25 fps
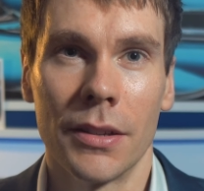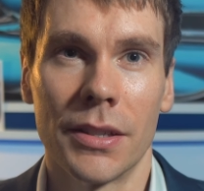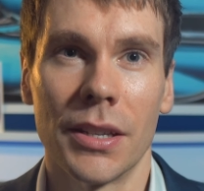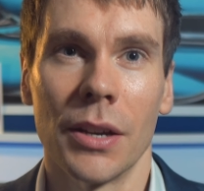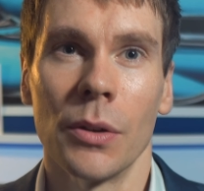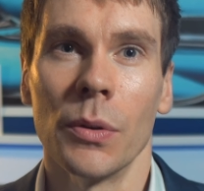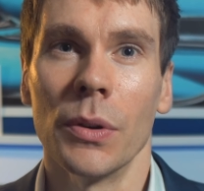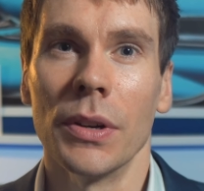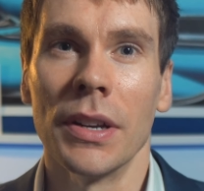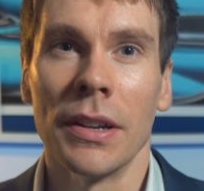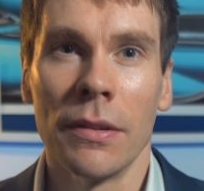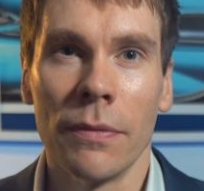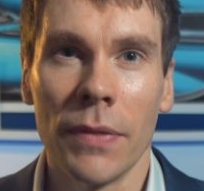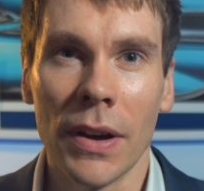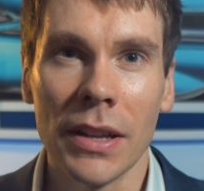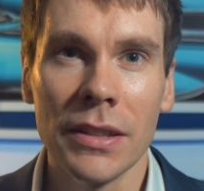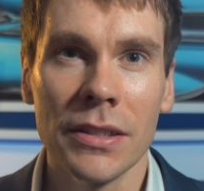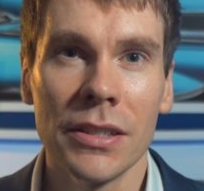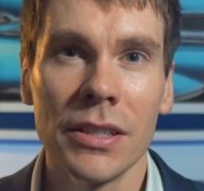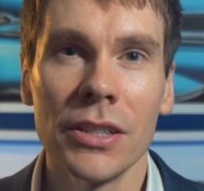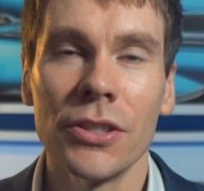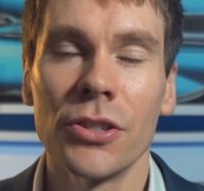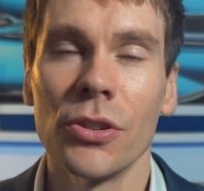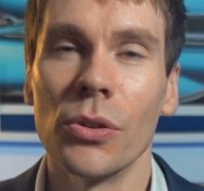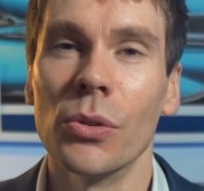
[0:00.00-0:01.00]
So an
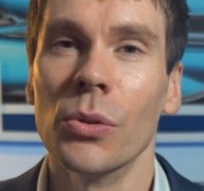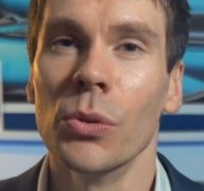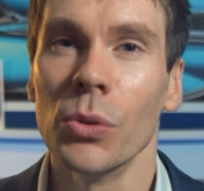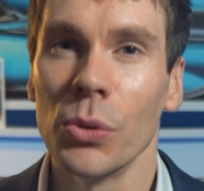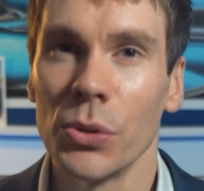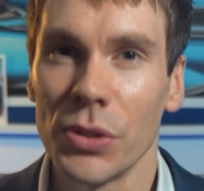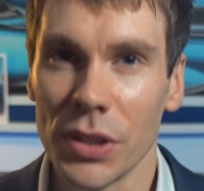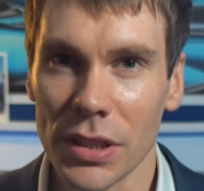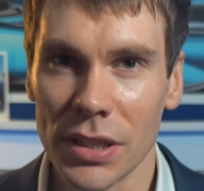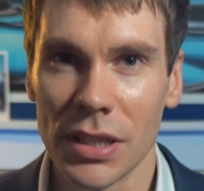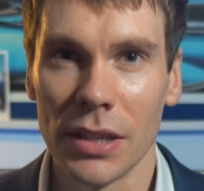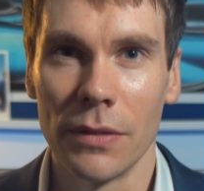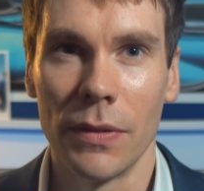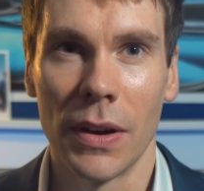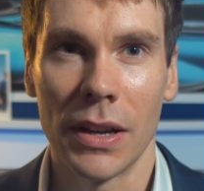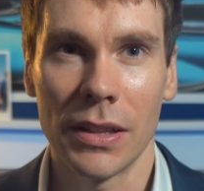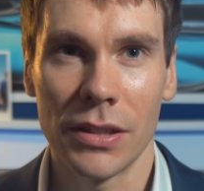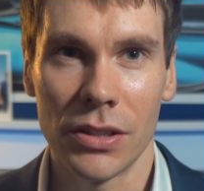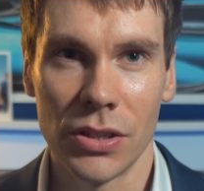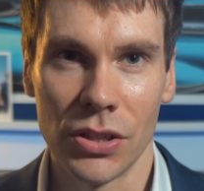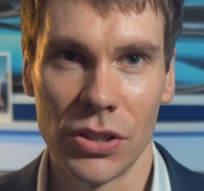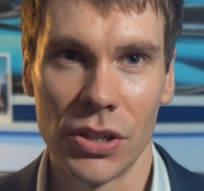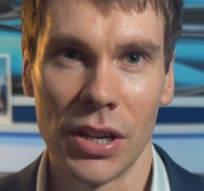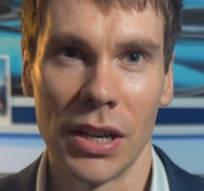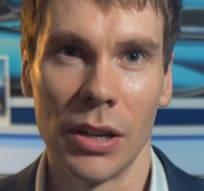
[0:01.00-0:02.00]
advantage or
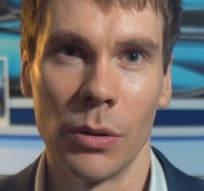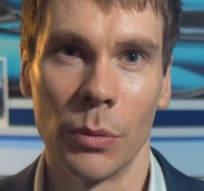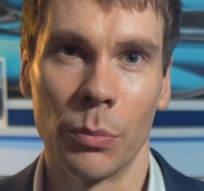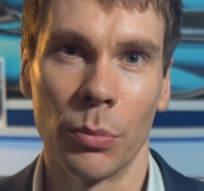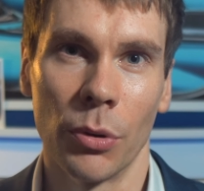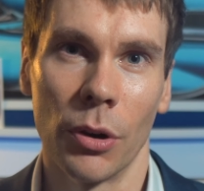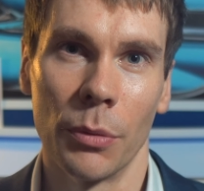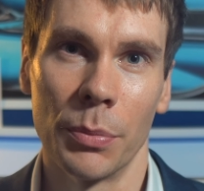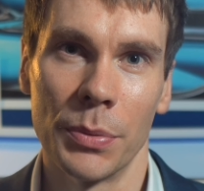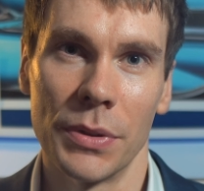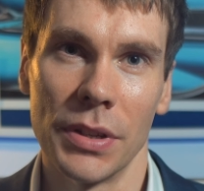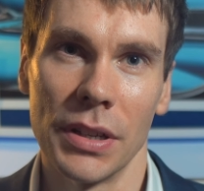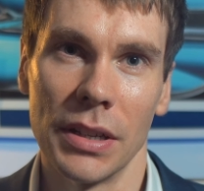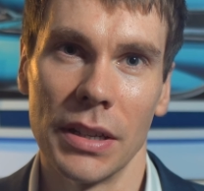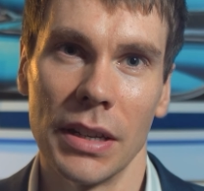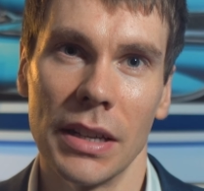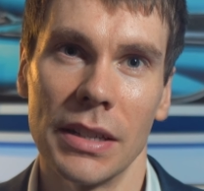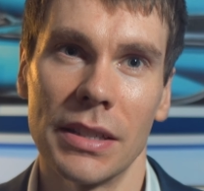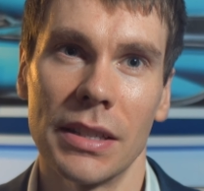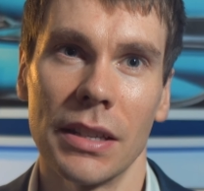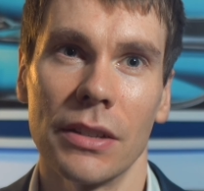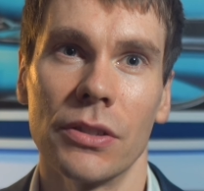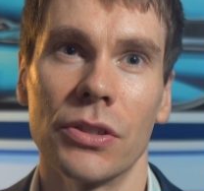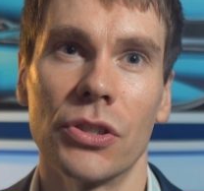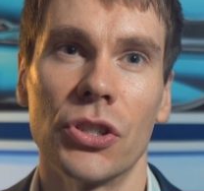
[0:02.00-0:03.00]
disadvantage here with property
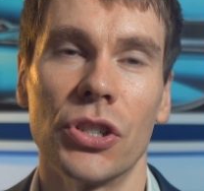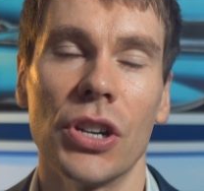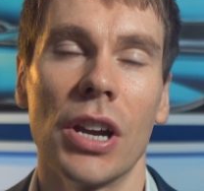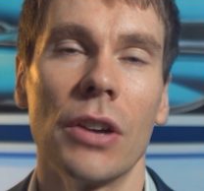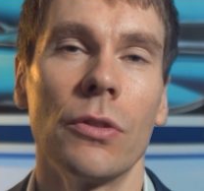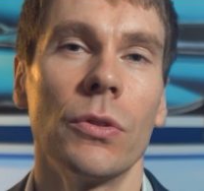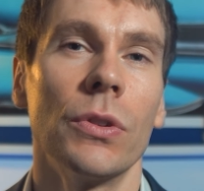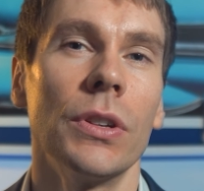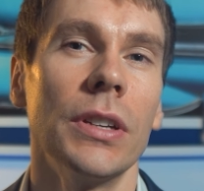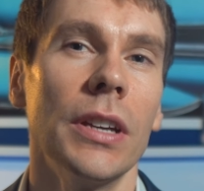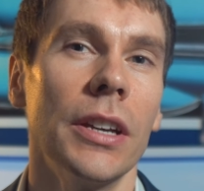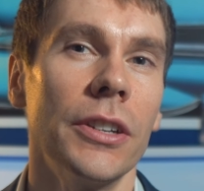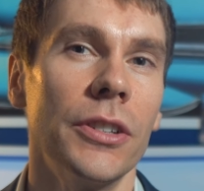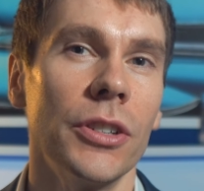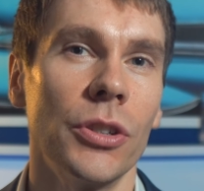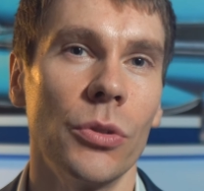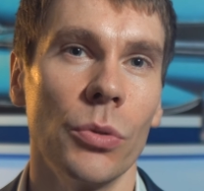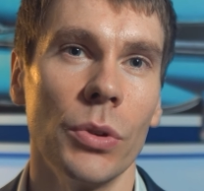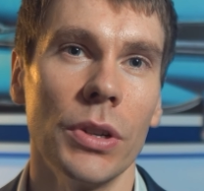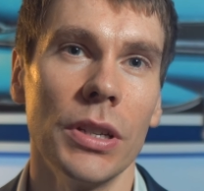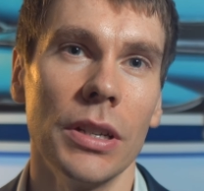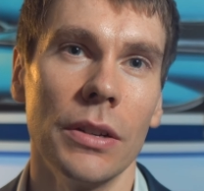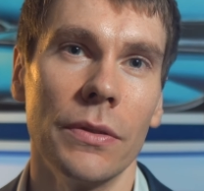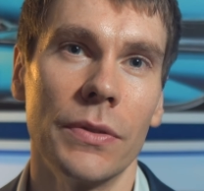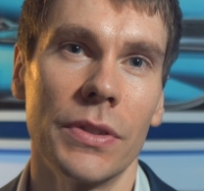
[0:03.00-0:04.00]
is that there's generally a
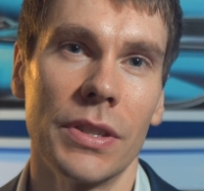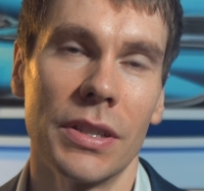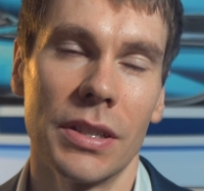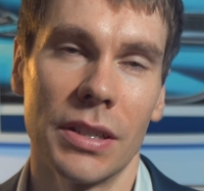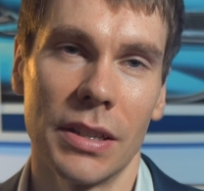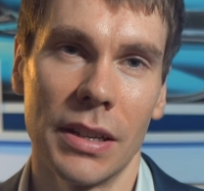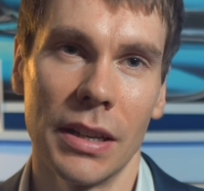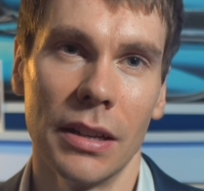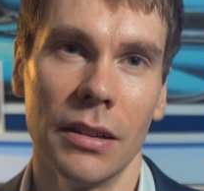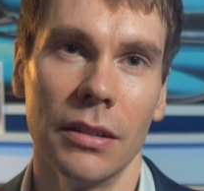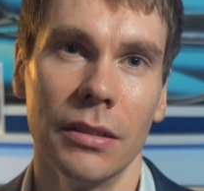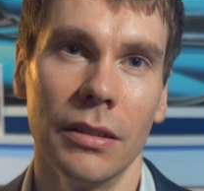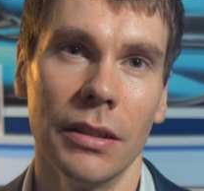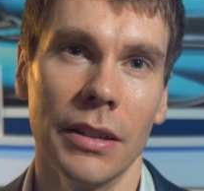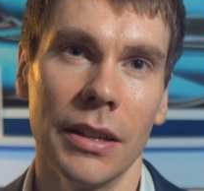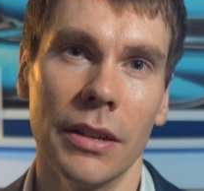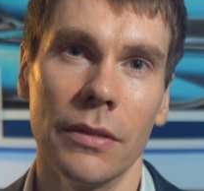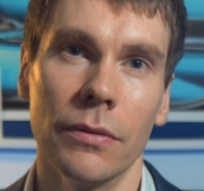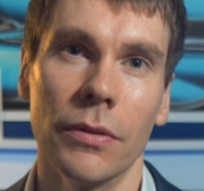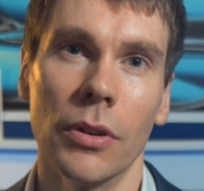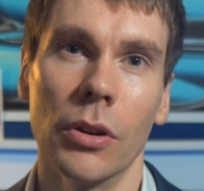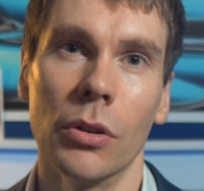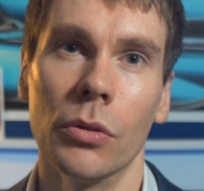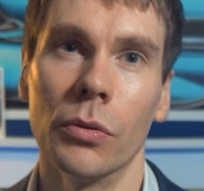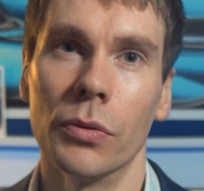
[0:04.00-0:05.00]
degree of skill
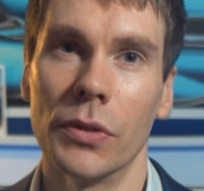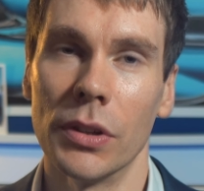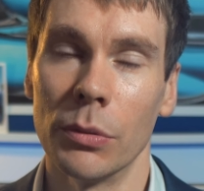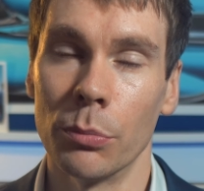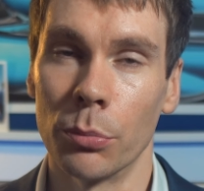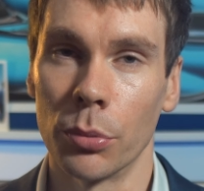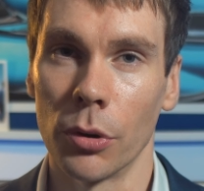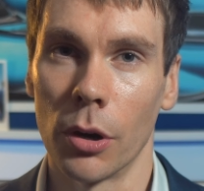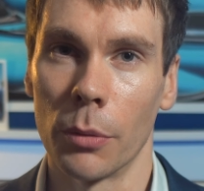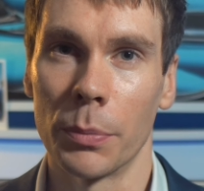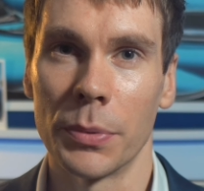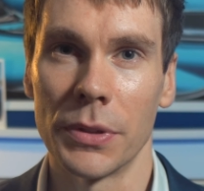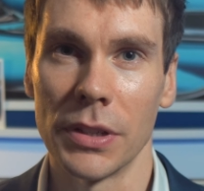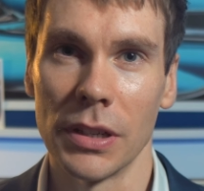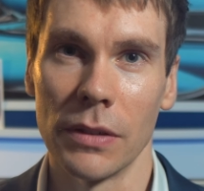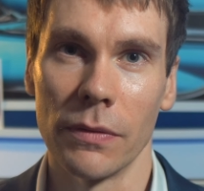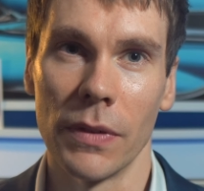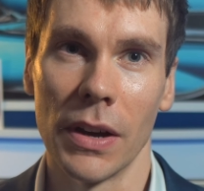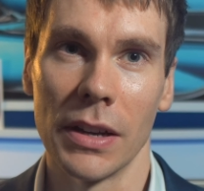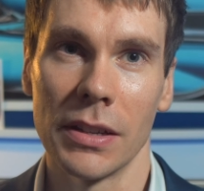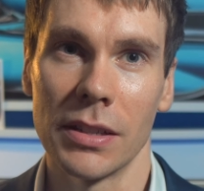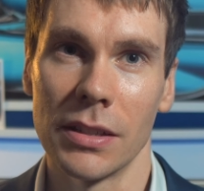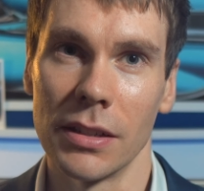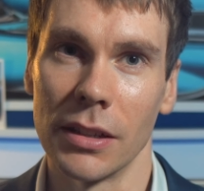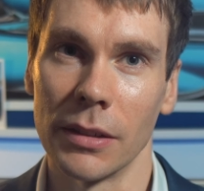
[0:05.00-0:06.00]
involved in property
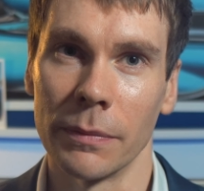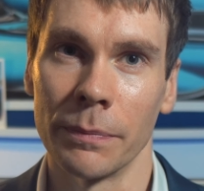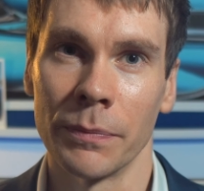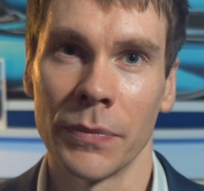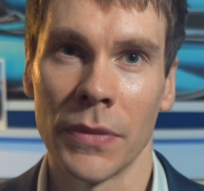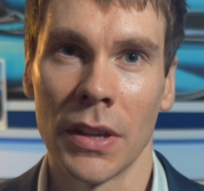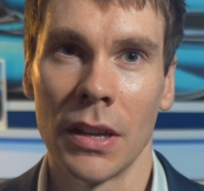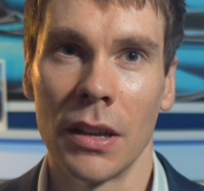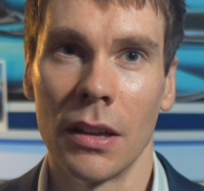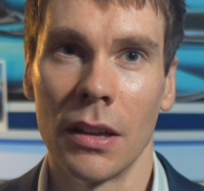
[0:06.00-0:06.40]
investing